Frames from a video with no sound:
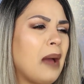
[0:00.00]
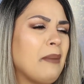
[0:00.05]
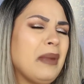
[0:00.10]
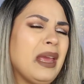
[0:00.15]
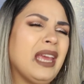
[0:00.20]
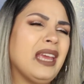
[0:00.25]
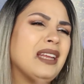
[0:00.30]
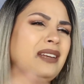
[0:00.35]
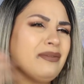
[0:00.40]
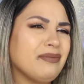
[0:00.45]

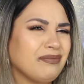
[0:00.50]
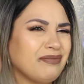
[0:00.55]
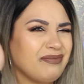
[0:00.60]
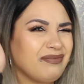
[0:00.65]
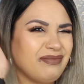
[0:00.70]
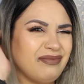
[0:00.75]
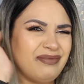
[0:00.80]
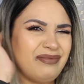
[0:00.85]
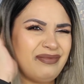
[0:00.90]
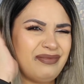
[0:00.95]
mean,
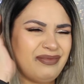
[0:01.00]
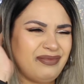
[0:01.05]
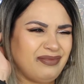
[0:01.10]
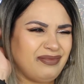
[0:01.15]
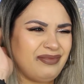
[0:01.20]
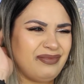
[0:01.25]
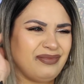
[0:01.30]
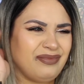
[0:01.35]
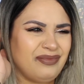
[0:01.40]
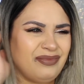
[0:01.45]

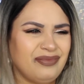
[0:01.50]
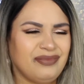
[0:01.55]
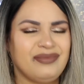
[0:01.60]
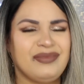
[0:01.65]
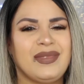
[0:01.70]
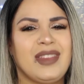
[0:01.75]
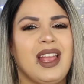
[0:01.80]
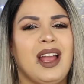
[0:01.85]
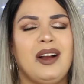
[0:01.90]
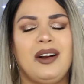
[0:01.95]

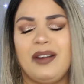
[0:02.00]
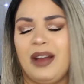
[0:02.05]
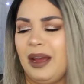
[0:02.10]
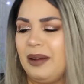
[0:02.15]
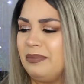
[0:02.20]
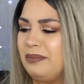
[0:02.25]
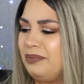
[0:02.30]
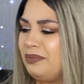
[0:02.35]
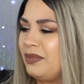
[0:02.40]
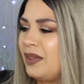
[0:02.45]
okay.
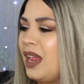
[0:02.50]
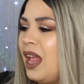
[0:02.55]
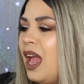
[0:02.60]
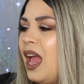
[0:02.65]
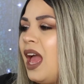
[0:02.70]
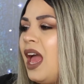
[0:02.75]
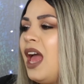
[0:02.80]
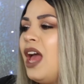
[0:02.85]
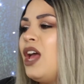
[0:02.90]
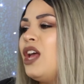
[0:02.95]

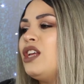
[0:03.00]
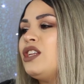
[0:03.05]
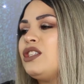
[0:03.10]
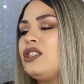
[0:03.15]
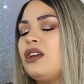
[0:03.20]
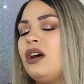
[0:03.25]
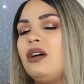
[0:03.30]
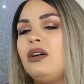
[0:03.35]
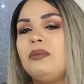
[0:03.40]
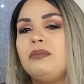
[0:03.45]

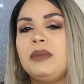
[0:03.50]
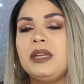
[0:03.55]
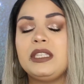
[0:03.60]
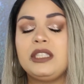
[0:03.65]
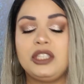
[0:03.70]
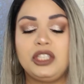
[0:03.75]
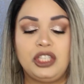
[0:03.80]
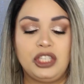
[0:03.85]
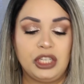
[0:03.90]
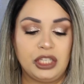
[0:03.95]
So
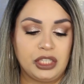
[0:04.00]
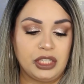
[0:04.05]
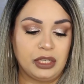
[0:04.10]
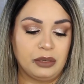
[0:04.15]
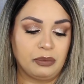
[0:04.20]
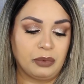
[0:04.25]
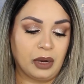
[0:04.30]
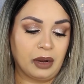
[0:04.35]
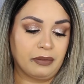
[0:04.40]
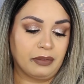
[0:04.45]
Miss Gigi,
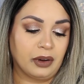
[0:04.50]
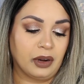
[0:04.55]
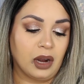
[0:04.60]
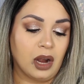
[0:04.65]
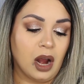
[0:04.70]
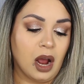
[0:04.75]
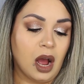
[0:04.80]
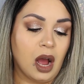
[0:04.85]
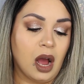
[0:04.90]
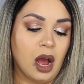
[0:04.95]

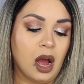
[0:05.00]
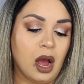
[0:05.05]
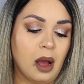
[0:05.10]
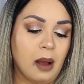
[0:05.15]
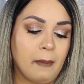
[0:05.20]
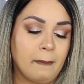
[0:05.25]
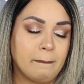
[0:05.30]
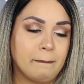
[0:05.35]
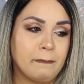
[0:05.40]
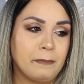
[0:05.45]
whatever,
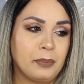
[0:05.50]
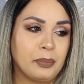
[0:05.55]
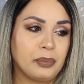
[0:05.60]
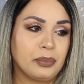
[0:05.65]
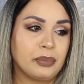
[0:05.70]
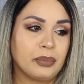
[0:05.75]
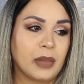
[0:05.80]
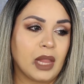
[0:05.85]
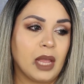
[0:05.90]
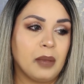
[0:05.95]

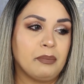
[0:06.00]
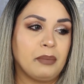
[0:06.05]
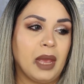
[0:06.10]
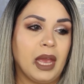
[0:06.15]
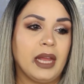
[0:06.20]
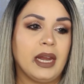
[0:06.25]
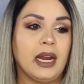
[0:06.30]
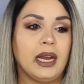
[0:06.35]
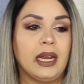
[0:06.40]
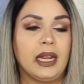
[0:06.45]

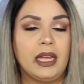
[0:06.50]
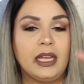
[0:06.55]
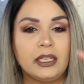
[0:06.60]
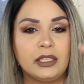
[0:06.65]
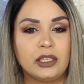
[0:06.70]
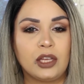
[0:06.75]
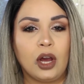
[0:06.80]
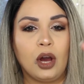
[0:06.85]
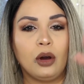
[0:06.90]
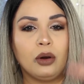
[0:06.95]
made an
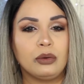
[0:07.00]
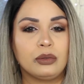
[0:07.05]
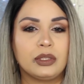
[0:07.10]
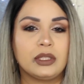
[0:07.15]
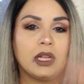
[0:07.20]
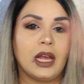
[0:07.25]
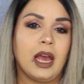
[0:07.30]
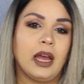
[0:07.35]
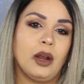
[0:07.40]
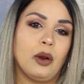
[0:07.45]
East
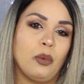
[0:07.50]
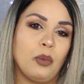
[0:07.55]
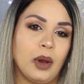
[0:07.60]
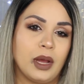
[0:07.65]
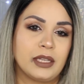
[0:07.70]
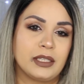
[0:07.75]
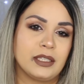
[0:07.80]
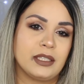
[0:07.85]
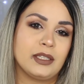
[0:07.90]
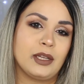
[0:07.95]
Coast and a
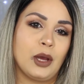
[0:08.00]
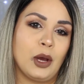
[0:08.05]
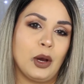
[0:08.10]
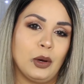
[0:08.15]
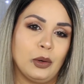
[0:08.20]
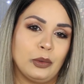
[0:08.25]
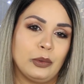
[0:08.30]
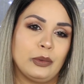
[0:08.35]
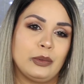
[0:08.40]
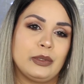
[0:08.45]
West
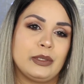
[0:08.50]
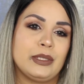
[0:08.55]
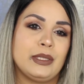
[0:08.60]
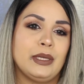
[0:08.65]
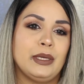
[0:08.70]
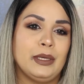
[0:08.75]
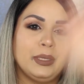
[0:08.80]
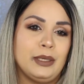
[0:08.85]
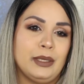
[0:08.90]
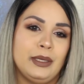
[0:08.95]
Coast